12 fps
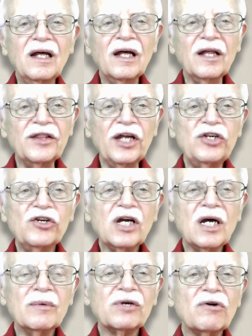And then you
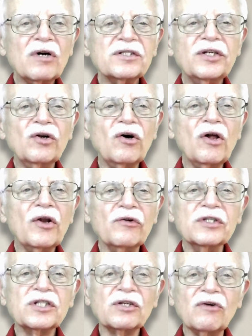come across an altar
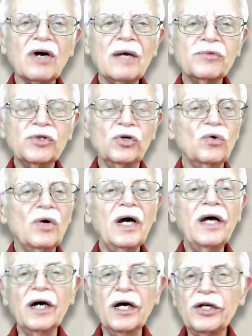inscribed to
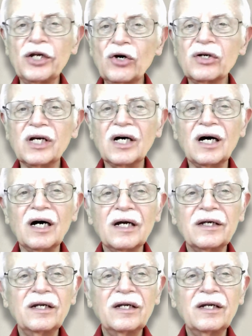an unknown god.